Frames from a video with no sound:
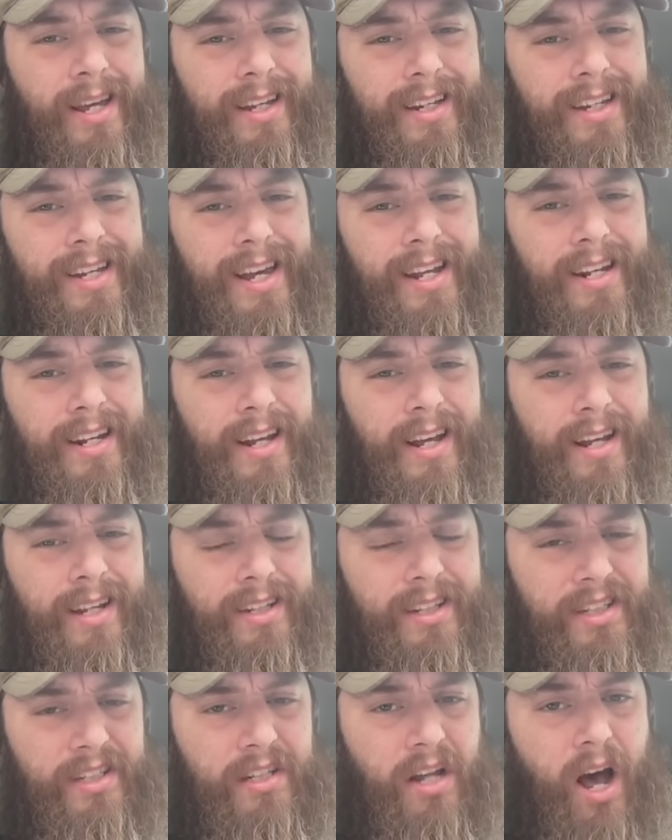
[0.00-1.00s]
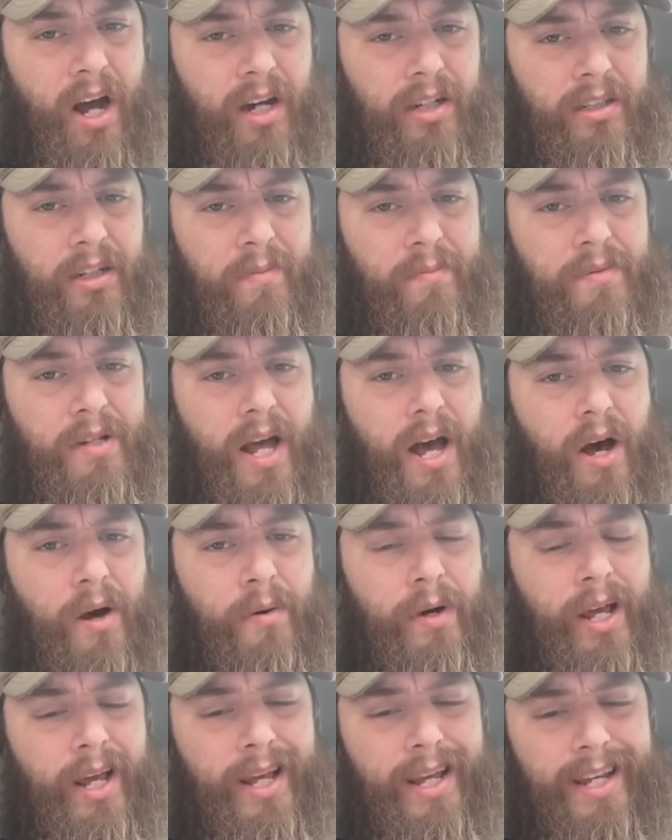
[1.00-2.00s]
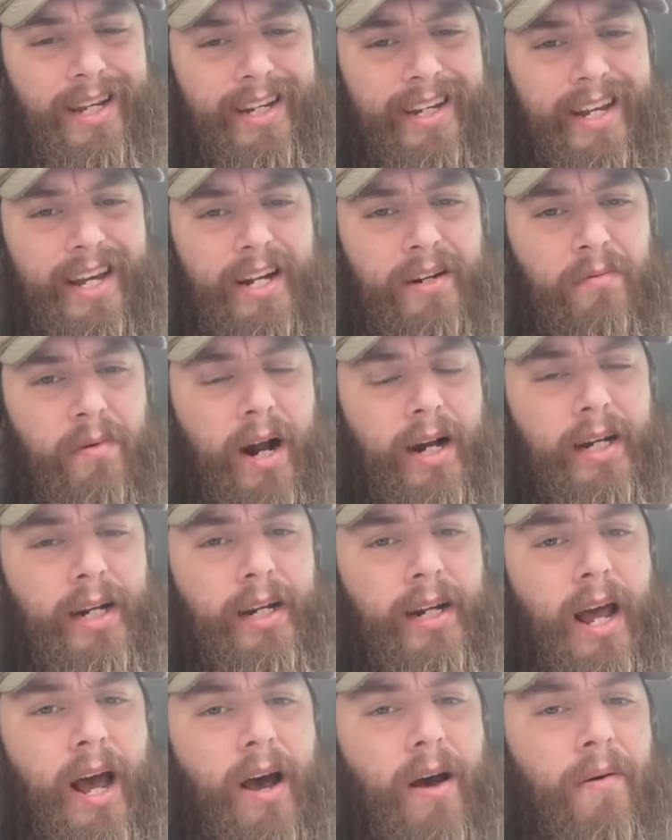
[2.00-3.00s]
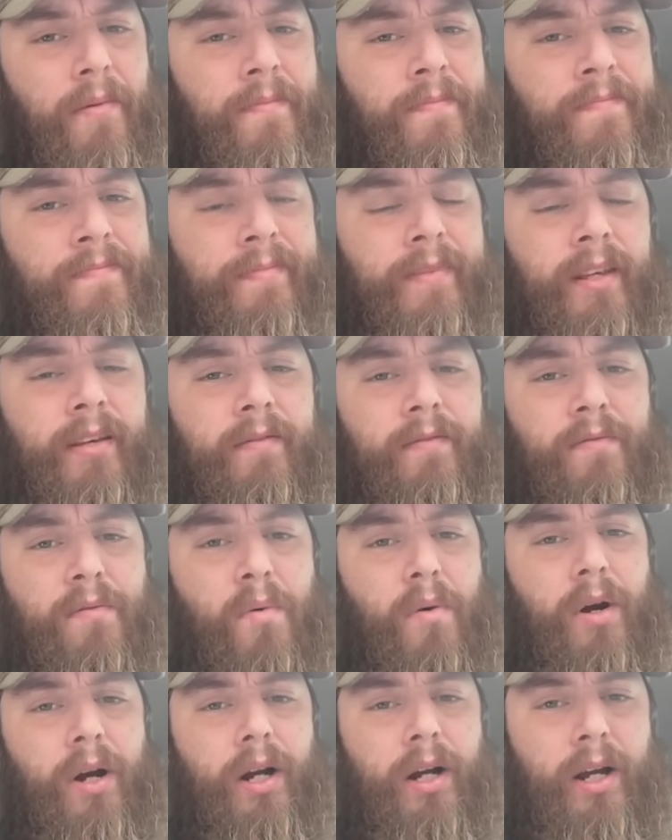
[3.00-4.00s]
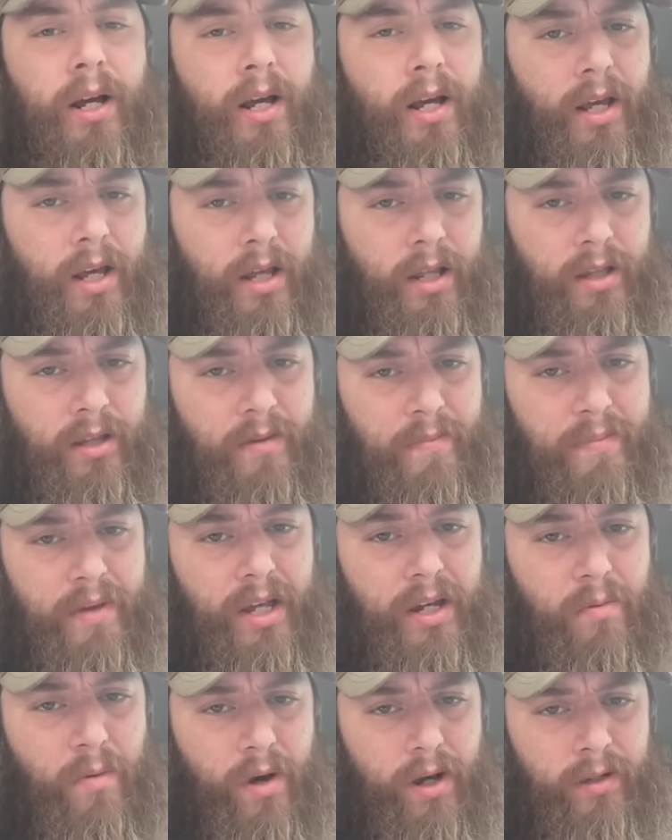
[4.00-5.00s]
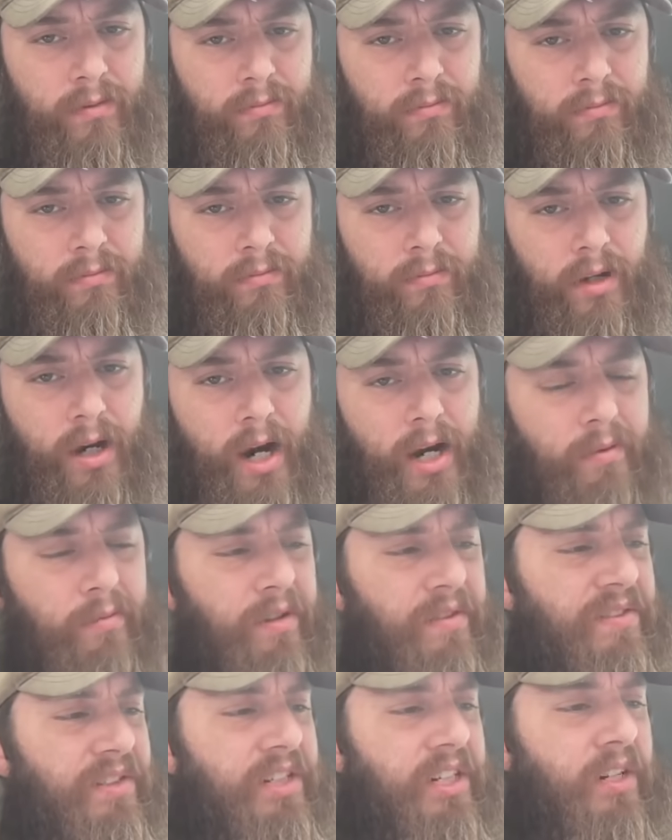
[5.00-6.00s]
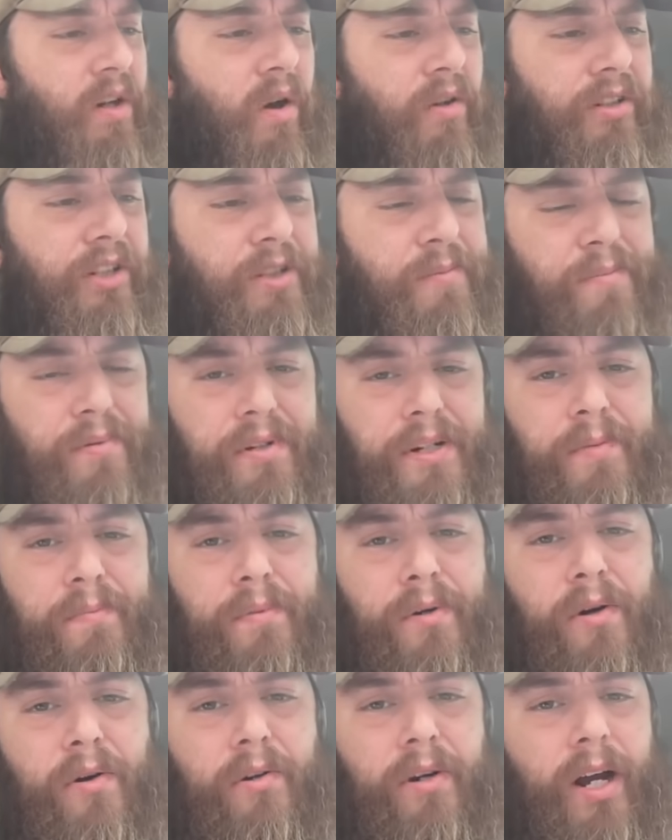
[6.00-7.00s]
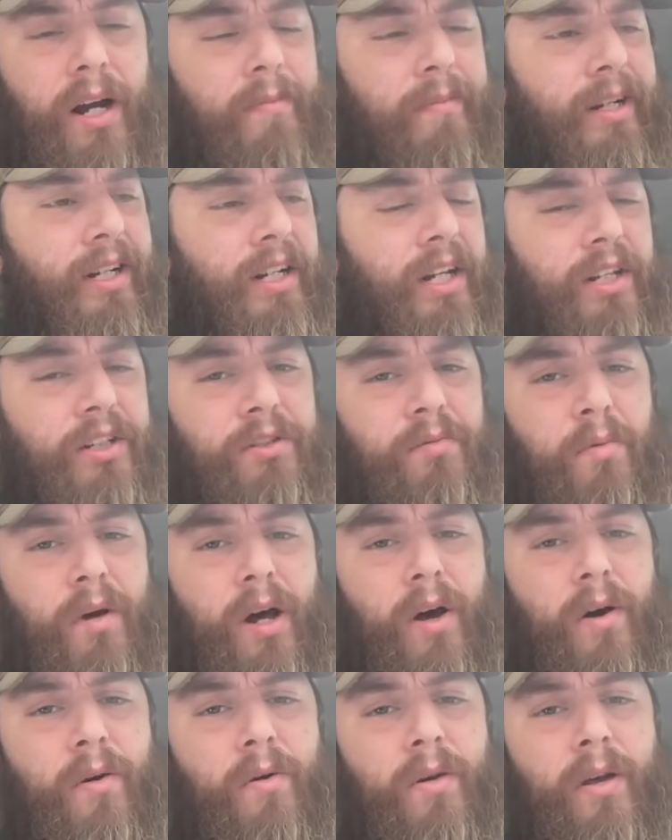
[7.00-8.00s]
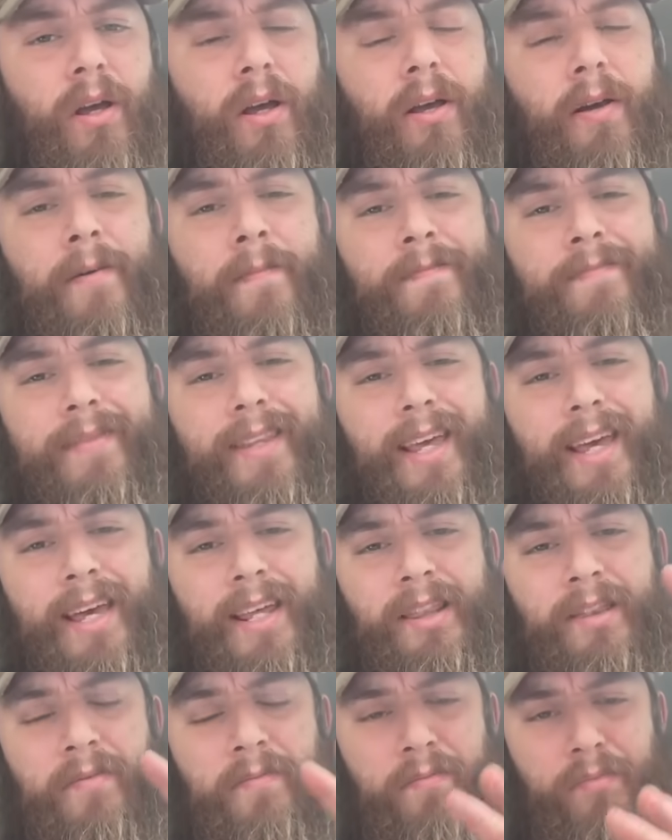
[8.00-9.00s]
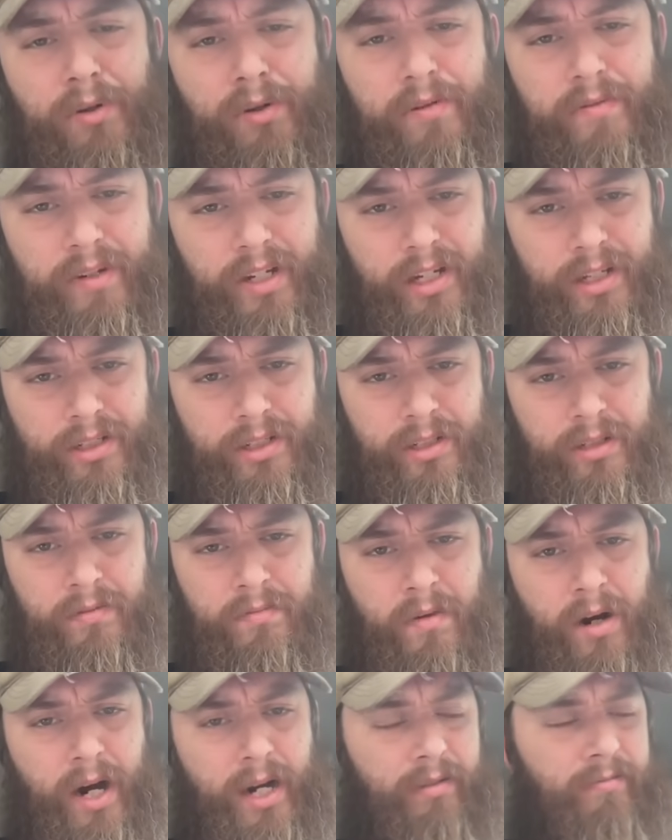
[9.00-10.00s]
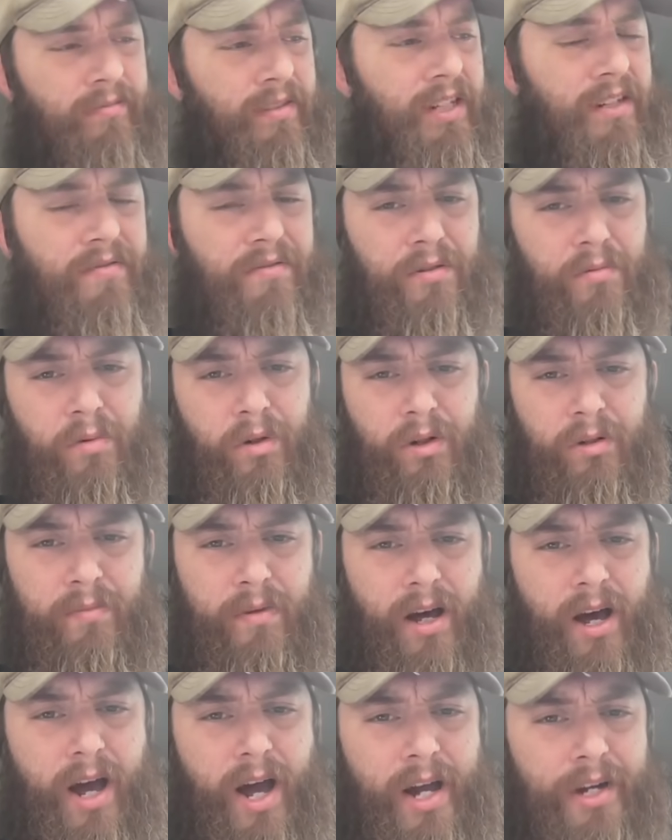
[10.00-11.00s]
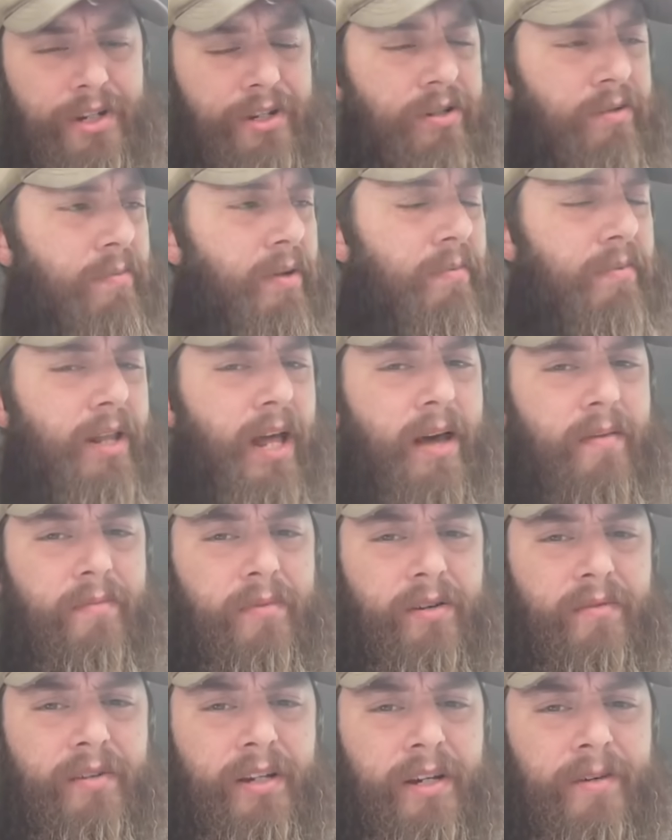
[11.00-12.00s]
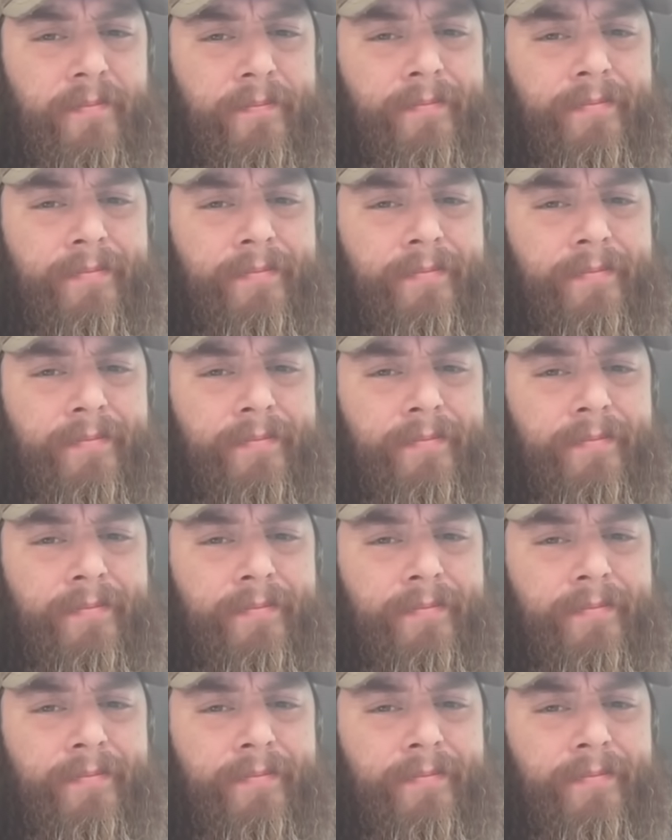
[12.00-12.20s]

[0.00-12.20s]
get stocked up now, get ready now for the big one right? We've seen all this pre programming as well in movies, right? Leave the World Behind. You remember that movie